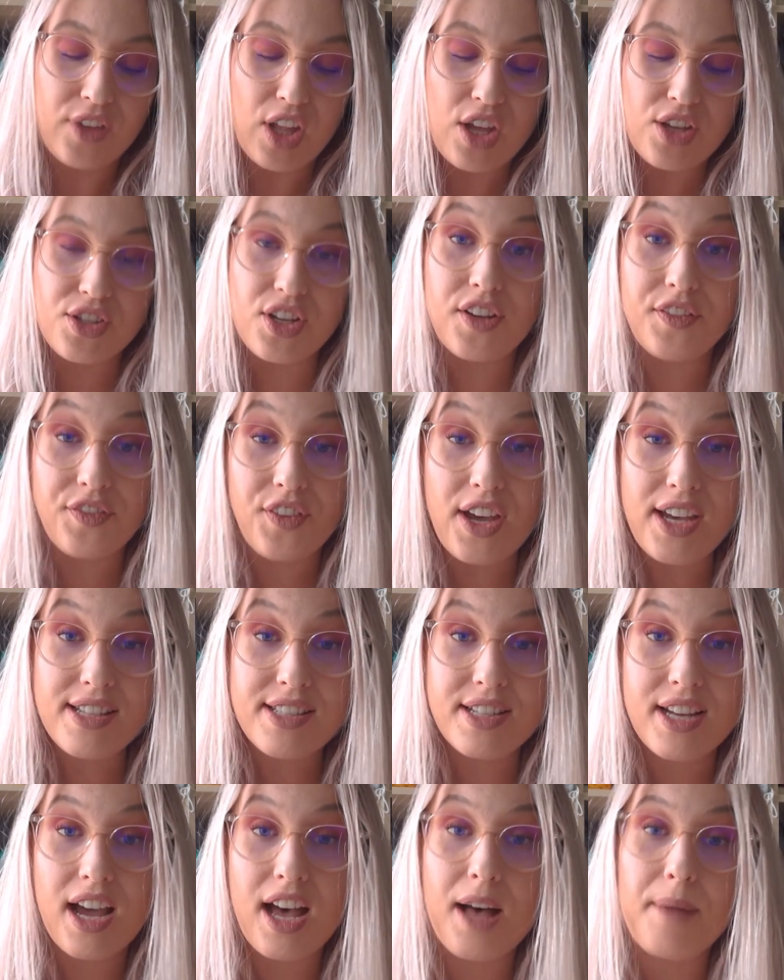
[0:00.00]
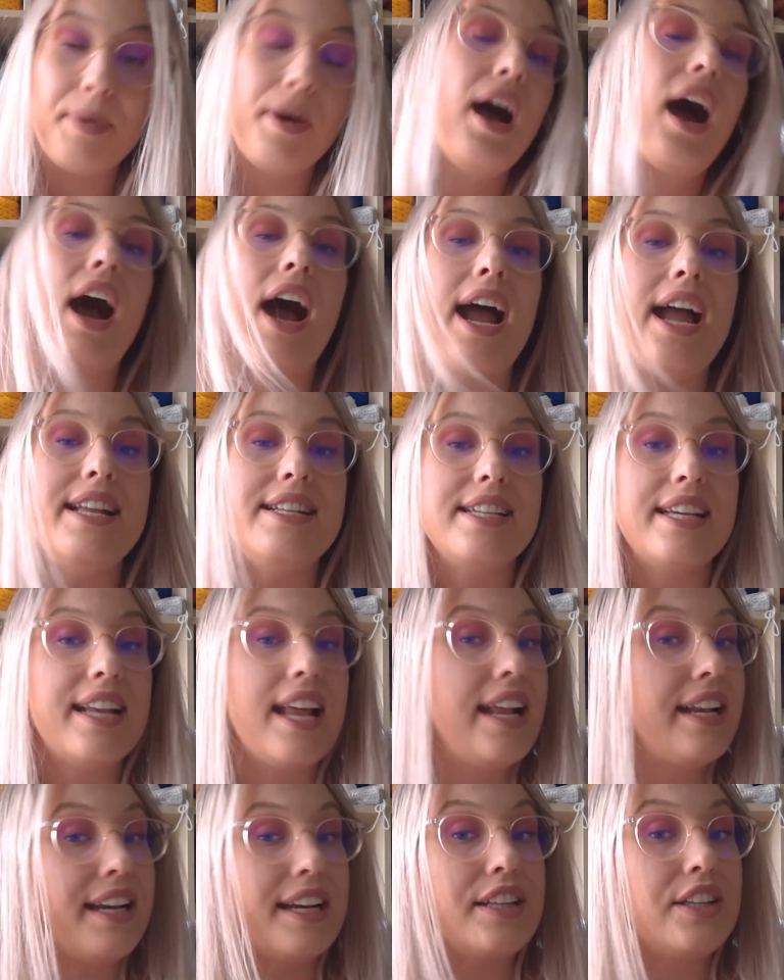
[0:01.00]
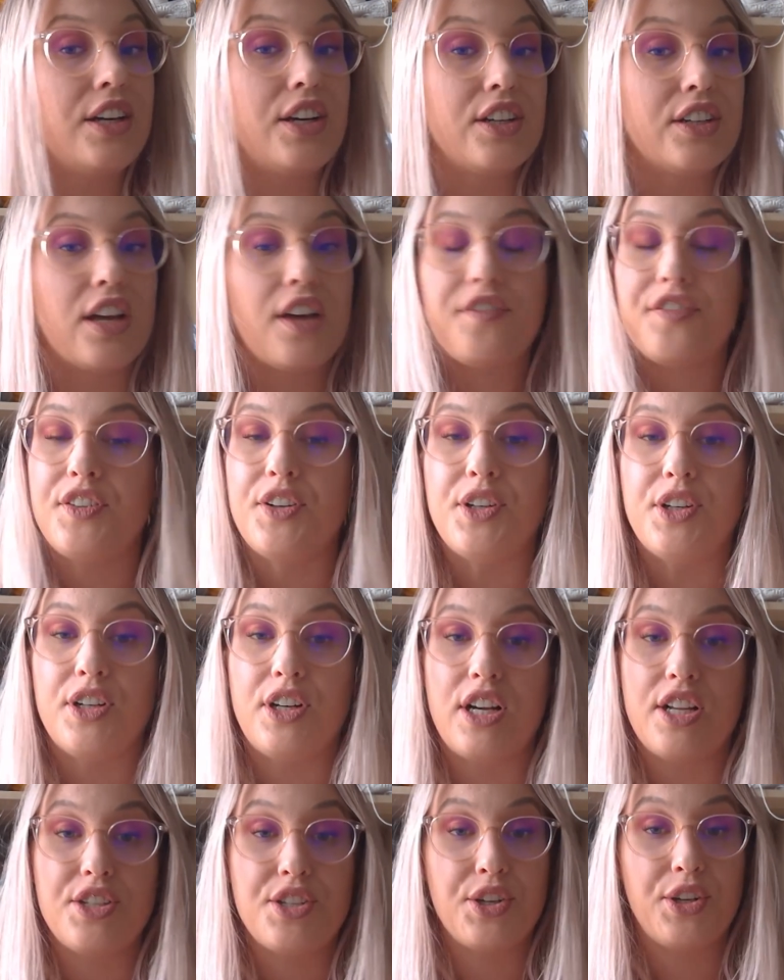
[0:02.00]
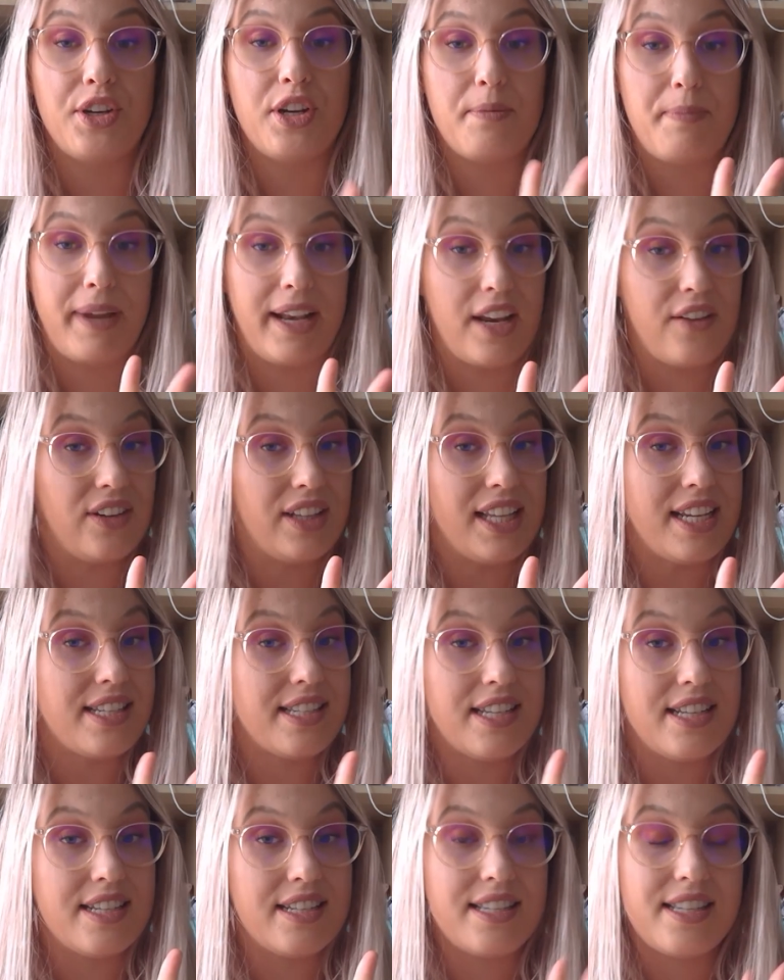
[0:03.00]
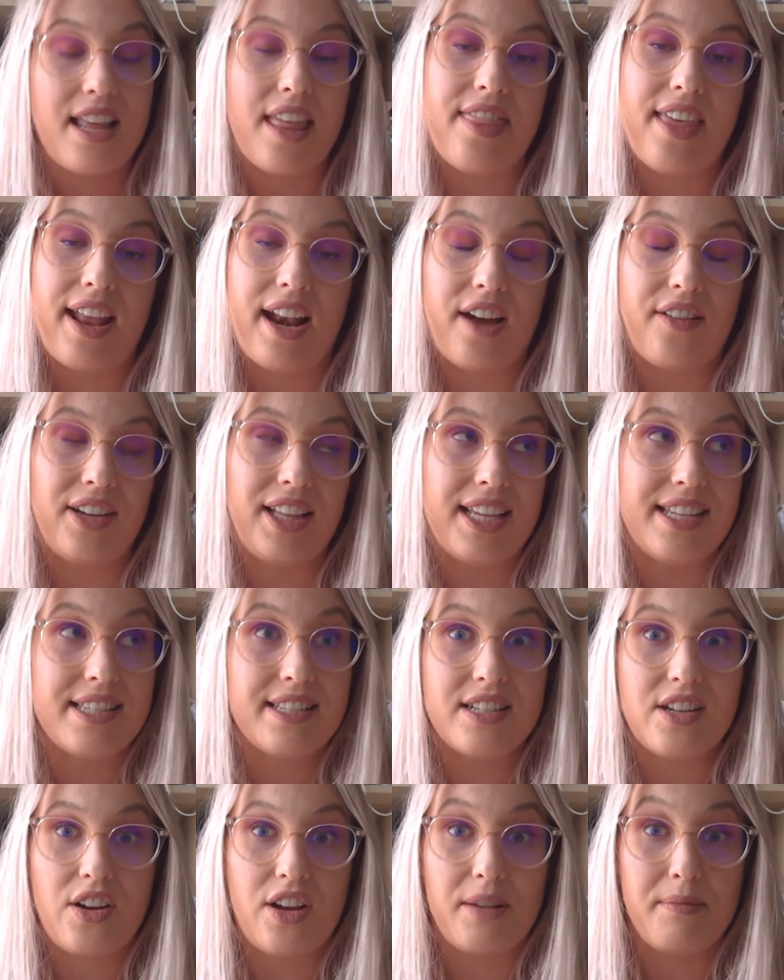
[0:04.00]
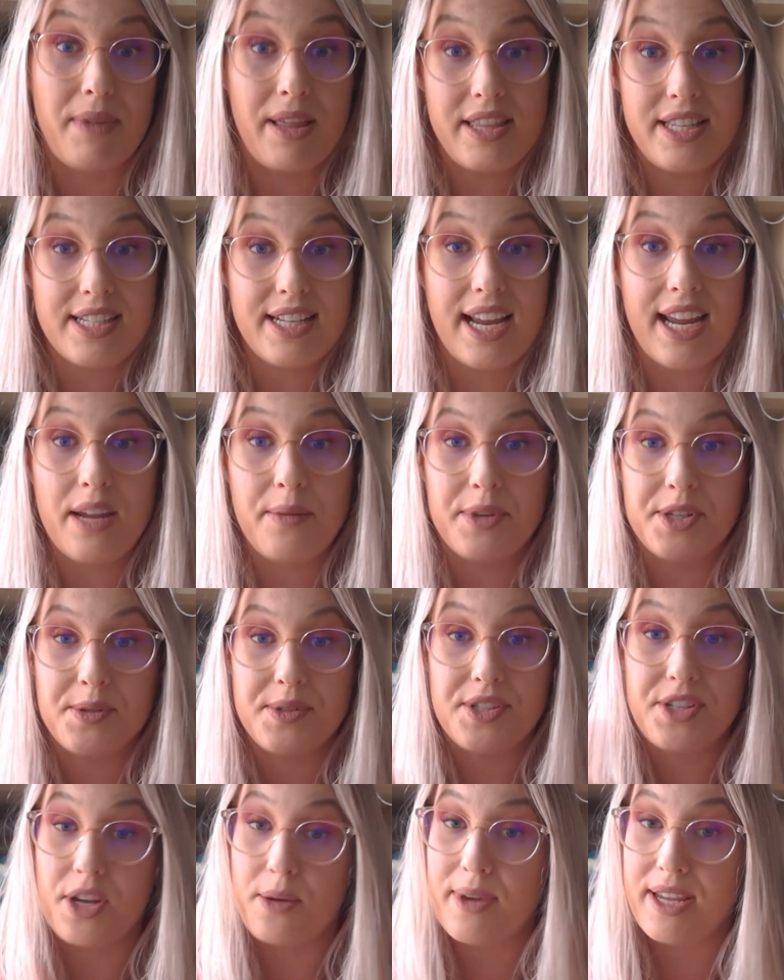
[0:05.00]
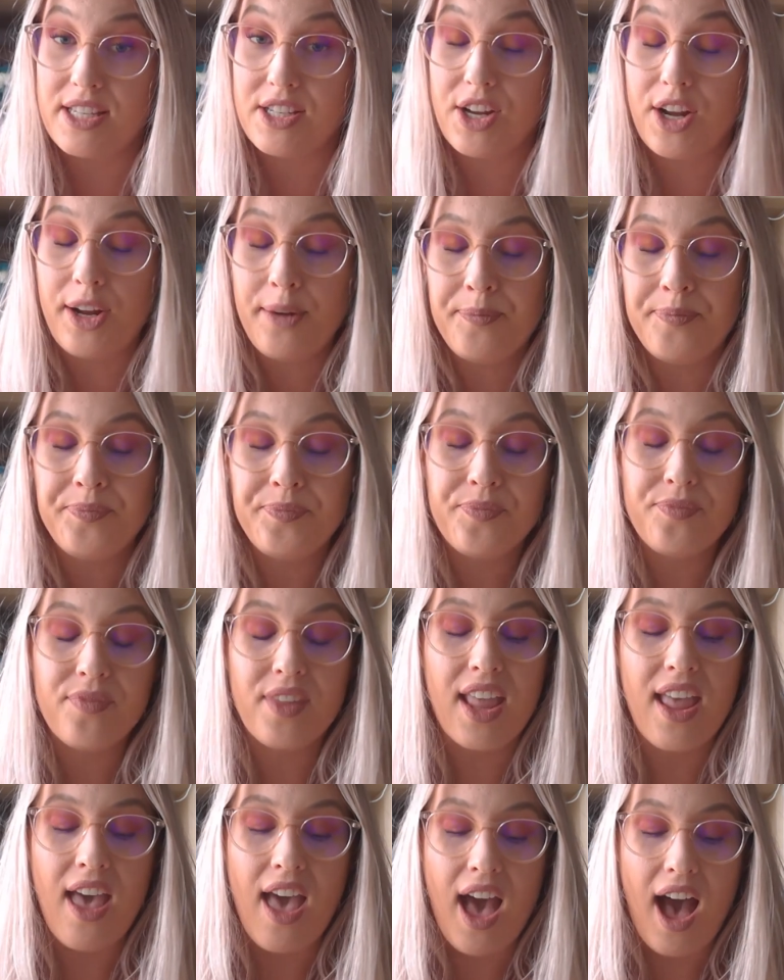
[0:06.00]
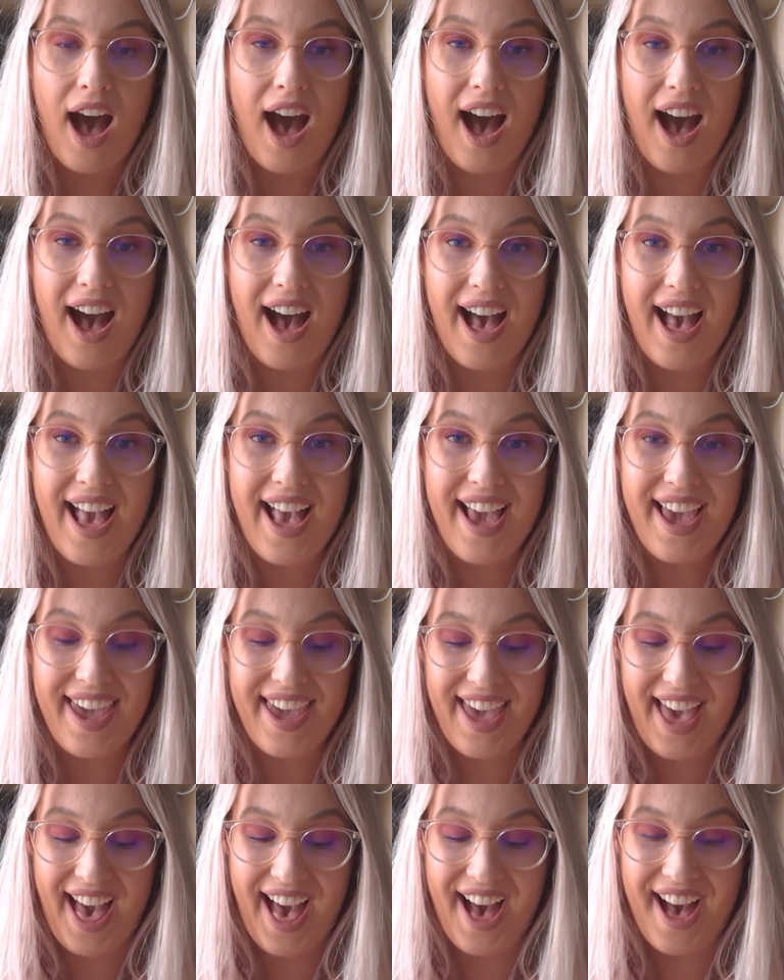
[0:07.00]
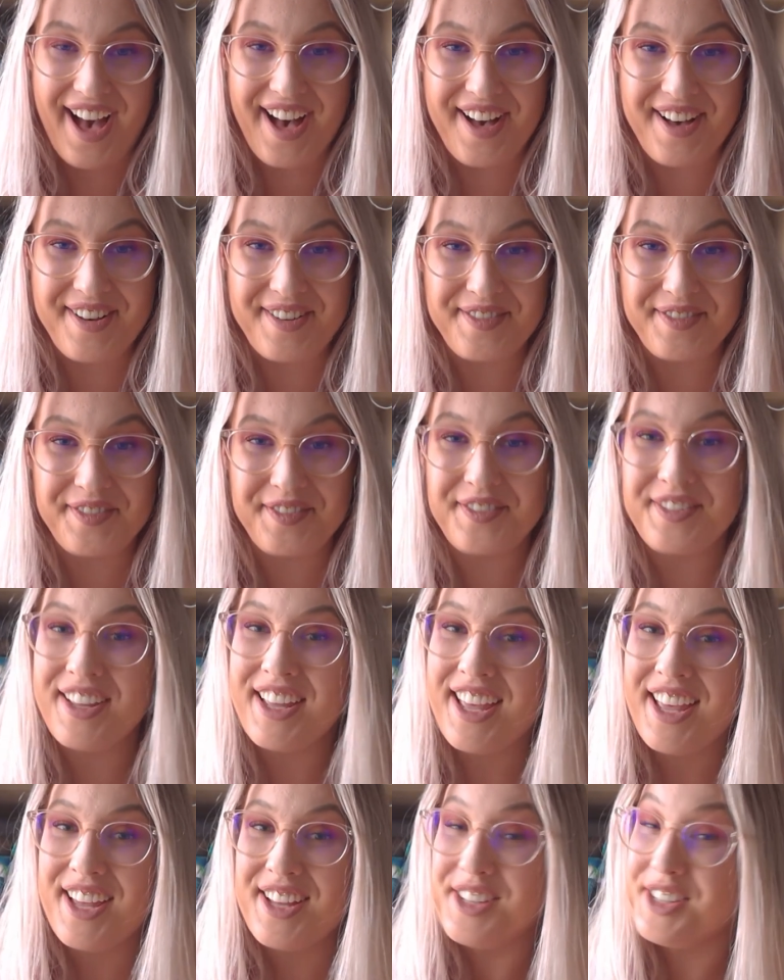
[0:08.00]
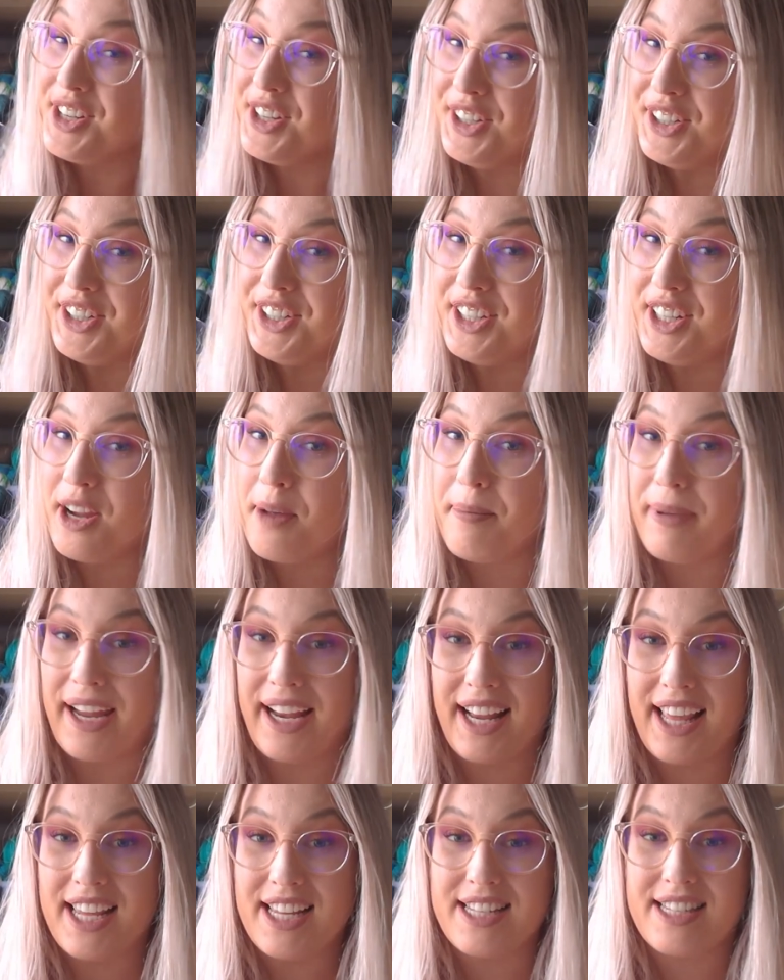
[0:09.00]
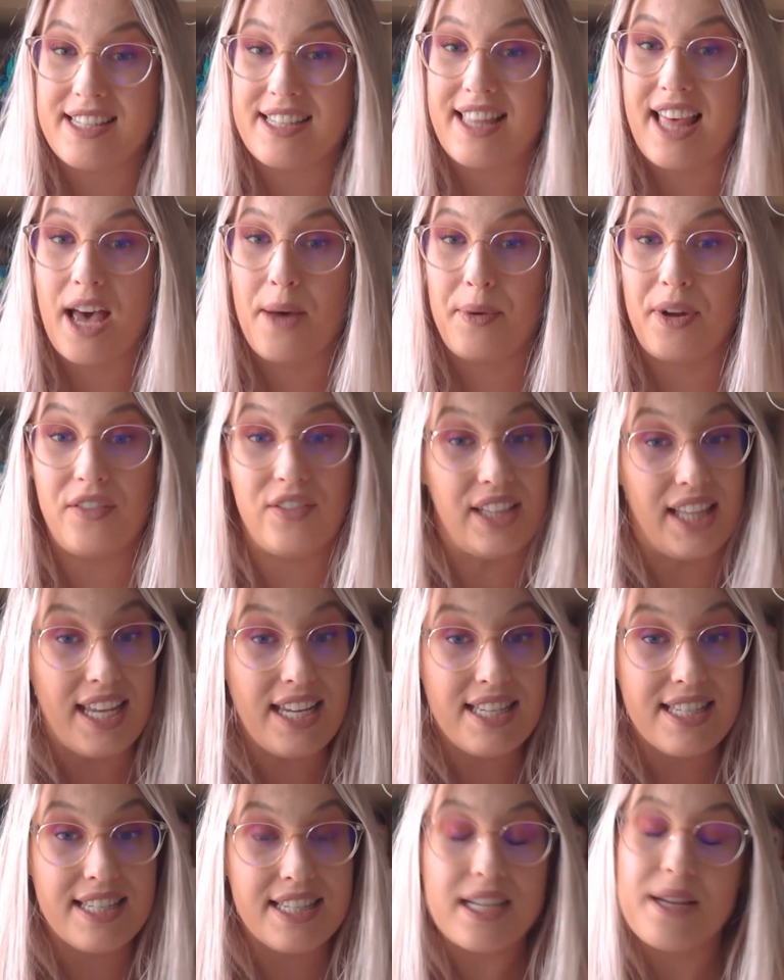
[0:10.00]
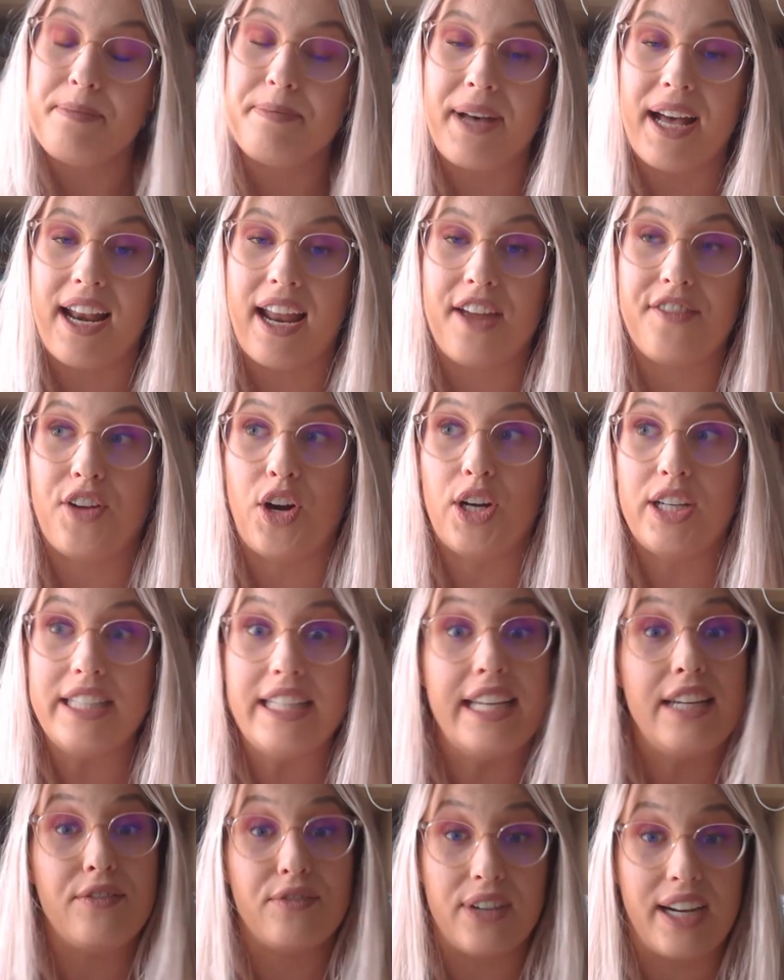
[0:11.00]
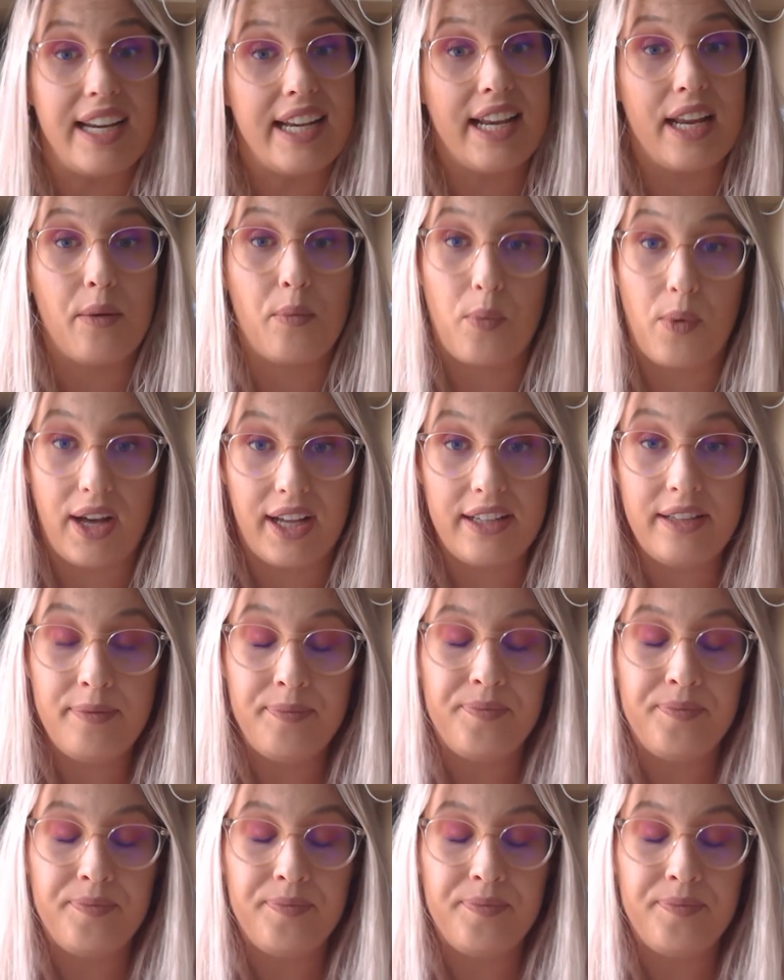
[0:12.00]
So first up, I did a knit along for two beanie releases that I released on Mother's Day, which was 2 weeks ago. I have two beanies that were released, but I've only re-knit one.